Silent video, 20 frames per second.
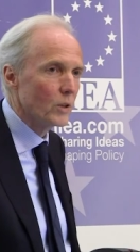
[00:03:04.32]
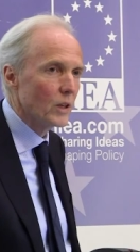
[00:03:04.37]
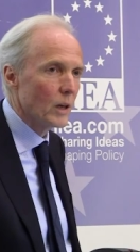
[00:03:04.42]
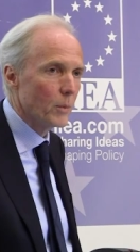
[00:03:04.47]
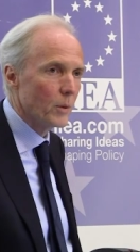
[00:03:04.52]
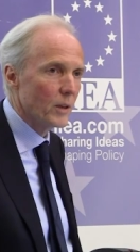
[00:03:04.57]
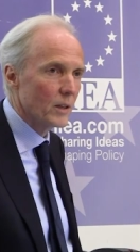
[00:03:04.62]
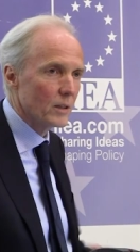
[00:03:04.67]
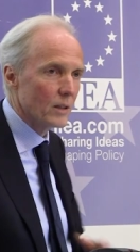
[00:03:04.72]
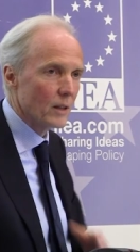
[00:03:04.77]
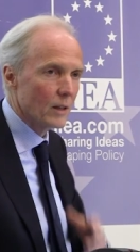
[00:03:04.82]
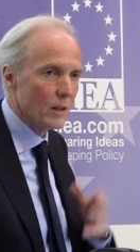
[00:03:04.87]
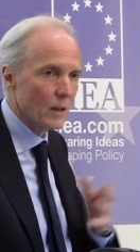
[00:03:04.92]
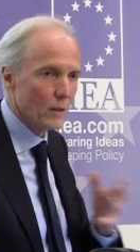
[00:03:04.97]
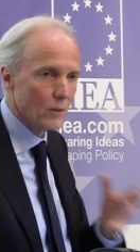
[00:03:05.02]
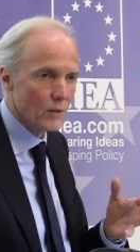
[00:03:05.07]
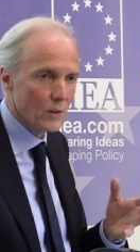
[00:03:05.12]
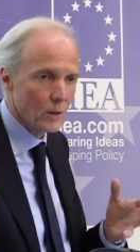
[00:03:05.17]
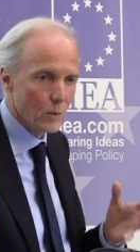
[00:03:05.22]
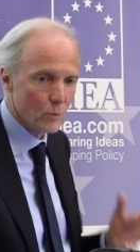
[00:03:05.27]
Budapest, I
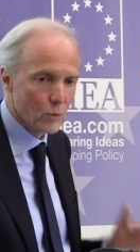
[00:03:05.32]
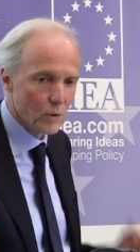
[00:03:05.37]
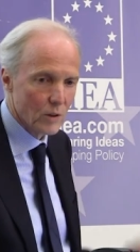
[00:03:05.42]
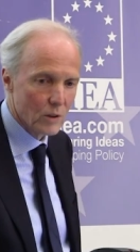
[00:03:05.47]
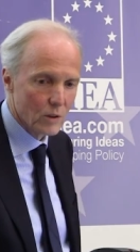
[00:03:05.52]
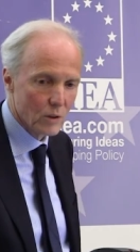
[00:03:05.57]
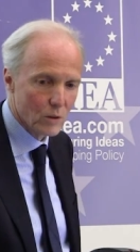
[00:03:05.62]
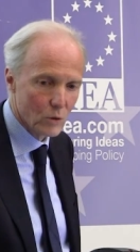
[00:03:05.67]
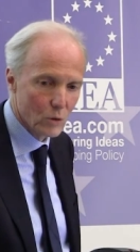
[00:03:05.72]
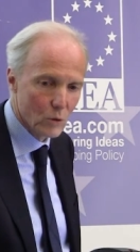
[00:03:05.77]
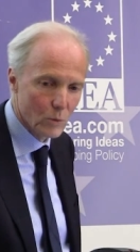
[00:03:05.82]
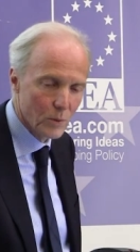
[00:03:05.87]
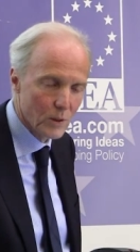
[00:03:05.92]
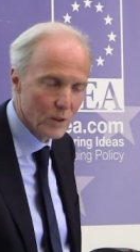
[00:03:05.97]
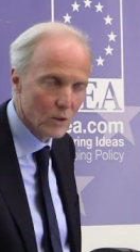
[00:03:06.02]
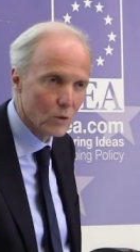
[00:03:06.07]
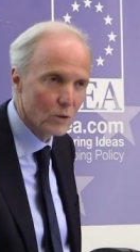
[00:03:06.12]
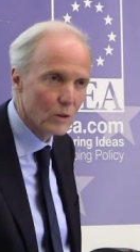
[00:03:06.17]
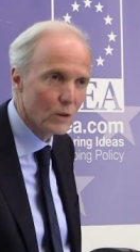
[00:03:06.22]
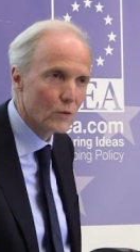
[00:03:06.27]
have the impression to
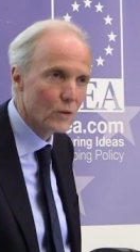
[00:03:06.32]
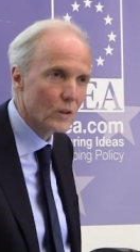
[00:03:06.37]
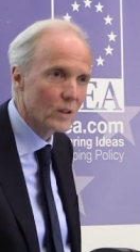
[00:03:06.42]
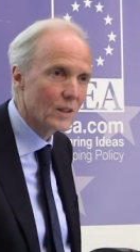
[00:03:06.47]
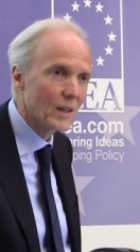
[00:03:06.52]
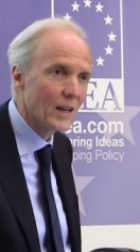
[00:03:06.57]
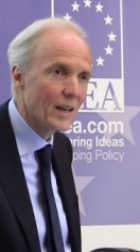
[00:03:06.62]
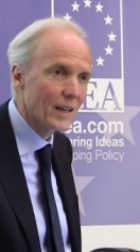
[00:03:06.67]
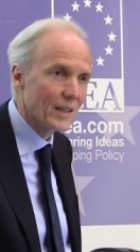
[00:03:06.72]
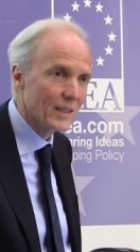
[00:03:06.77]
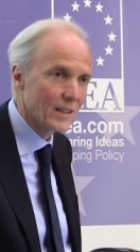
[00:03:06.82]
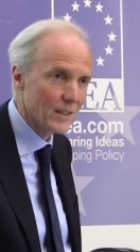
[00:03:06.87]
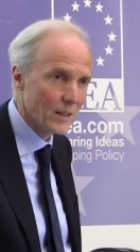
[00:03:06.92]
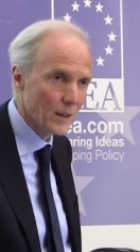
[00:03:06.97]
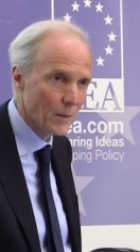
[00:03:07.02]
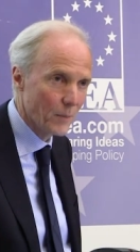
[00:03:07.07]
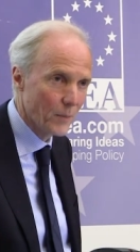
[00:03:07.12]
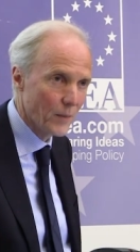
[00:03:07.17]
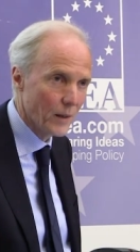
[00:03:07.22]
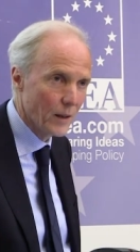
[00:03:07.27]
be in a different
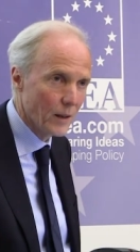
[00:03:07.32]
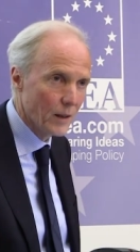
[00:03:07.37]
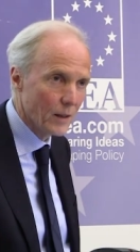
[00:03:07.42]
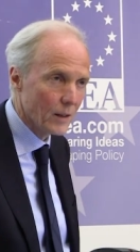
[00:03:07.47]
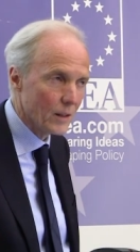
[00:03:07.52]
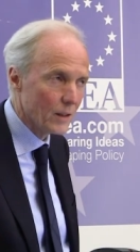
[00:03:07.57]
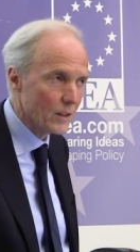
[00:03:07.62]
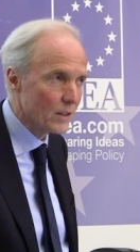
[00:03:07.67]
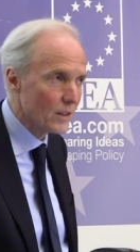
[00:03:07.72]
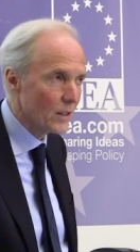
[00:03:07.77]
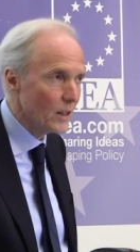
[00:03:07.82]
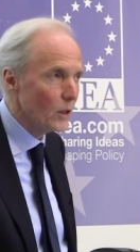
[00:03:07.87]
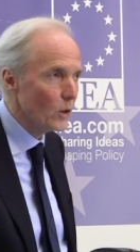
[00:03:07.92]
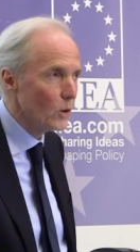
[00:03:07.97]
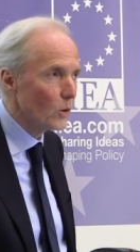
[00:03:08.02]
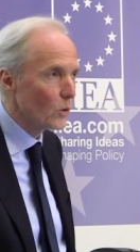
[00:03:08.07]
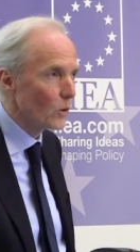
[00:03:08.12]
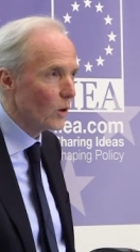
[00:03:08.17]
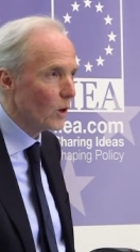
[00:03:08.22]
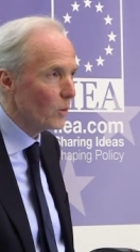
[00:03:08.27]
galaxy. It's still
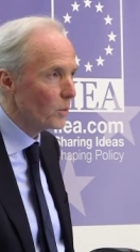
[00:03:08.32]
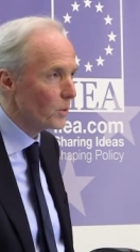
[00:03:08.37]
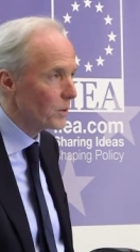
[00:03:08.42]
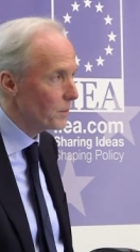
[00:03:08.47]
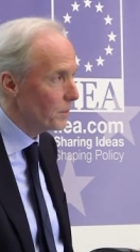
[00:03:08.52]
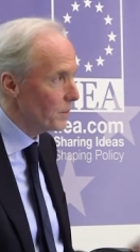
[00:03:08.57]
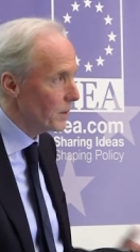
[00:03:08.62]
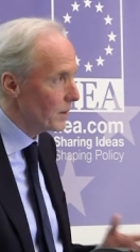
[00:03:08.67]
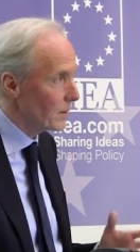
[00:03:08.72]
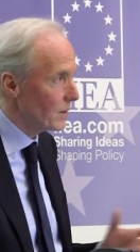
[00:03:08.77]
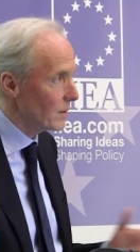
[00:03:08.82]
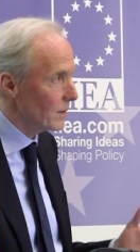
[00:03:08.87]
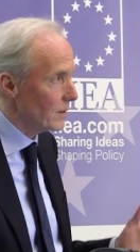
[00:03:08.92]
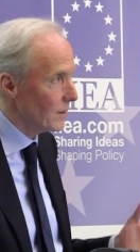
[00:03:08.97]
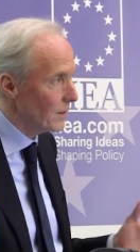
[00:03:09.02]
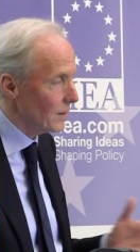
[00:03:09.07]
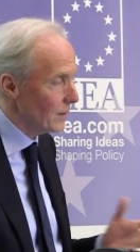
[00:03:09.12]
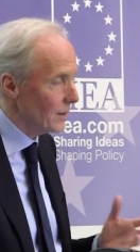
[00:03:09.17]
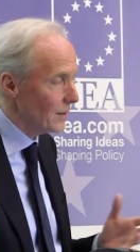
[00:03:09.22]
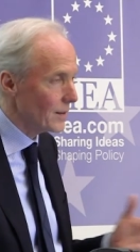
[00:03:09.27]
Europe, but uh,
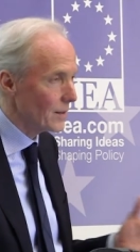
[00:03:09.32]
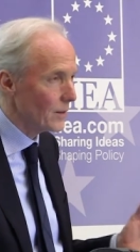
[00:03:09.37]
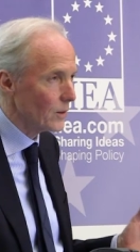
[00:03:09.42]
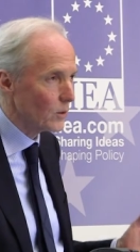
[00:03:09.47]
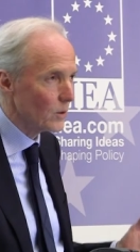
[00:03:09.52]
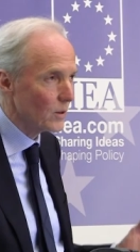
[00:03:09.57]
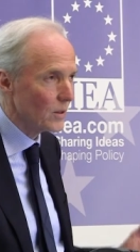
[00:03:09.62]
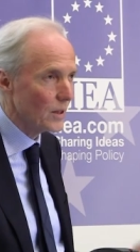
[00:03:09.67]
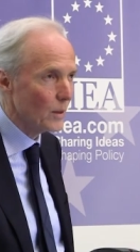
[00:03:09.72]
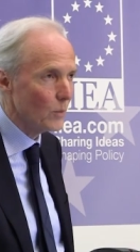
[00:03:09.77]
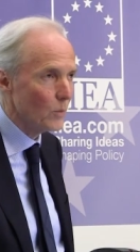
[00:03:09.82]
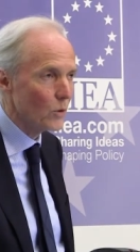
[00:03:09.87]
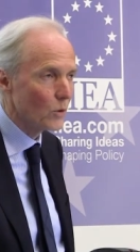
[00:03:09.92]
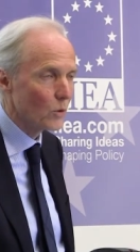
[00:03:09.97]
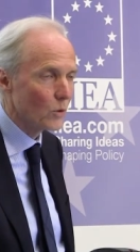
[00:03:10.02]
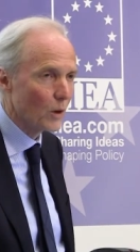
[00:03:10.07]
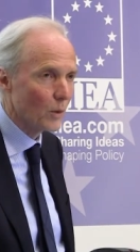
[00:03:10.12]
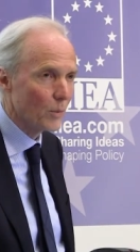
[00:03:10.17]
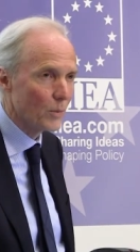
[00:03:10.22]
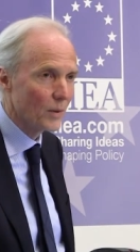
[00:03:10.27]
it's not the same
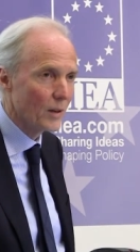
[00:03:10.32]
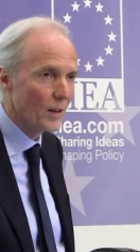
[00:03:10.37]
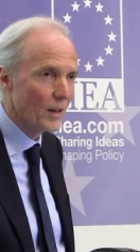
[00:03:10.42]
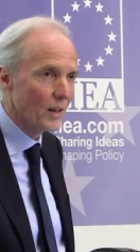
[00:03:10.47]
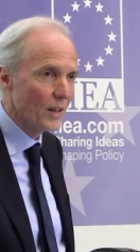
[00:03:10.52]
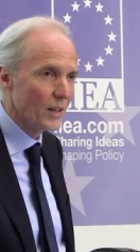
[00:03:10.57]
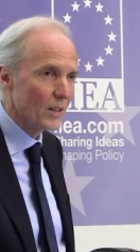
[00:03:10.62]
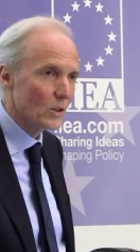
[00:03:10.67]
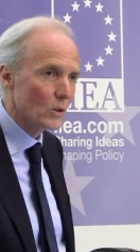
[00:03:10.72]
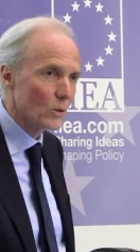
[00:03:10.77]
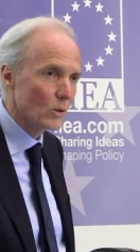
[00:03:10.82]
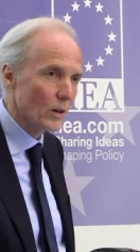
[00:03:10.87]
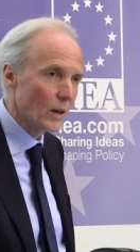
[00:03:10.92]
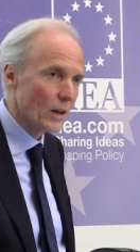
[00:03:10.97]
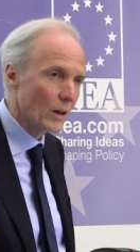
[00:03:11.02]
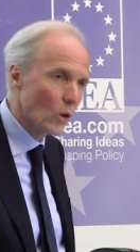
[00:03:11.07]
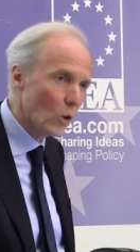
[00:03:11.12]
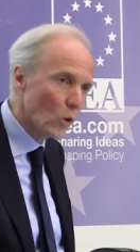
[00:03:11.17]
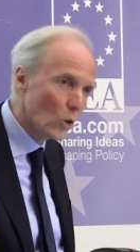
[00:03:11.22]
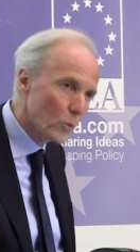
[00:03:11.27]
Europe. So
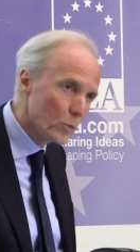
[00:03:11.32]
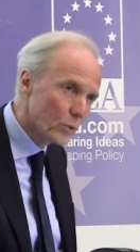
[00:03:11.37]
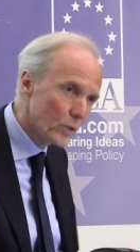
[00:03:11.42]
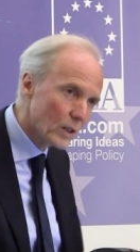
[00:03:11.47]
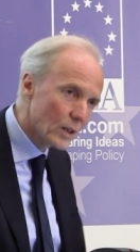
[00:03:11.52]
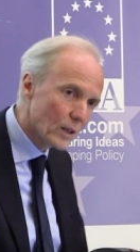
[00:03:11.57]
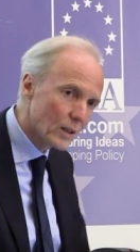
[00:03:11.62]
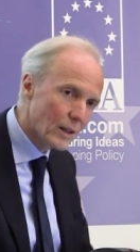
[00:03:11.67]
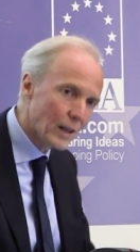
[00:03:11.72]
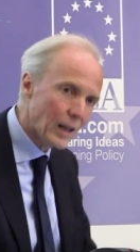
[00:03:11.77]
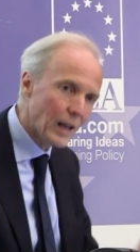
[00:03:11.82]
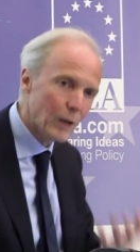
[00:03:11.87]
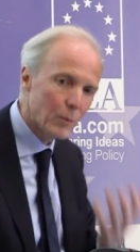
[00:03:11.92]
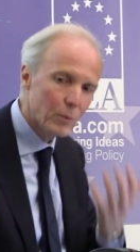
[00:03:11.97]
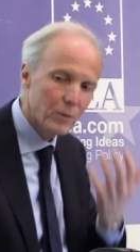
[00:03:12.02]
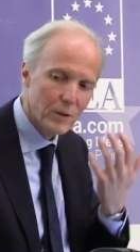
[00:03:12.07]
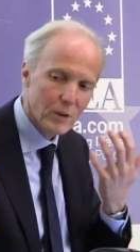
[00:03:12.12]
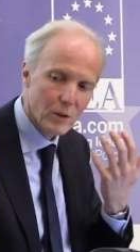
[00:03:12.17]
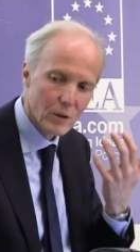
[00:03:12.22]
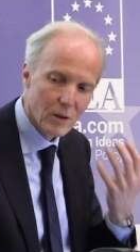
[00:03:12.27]
I hope we can
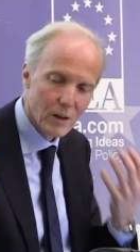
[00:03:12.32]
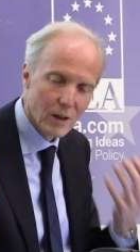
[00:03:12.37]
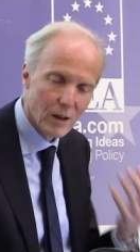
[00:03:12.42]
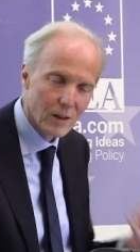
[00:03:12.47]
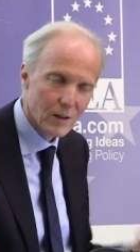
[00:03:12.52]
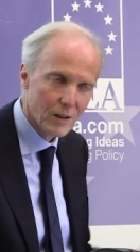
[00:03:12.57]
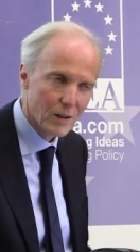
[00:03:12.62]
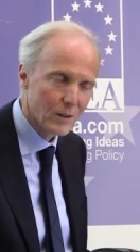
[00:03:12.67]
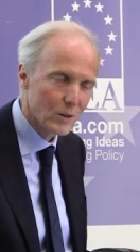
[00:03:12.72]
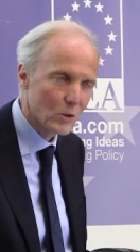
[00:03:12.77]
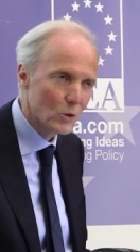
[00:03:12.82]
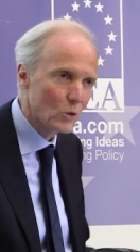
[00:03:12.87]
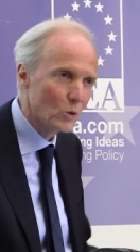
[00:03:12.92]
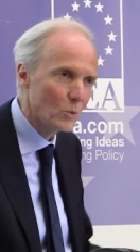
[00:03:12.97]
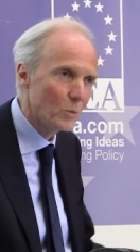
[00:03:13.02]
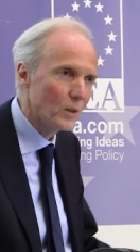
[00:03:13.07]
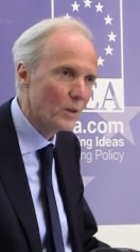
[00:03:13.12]
help the Hungarians to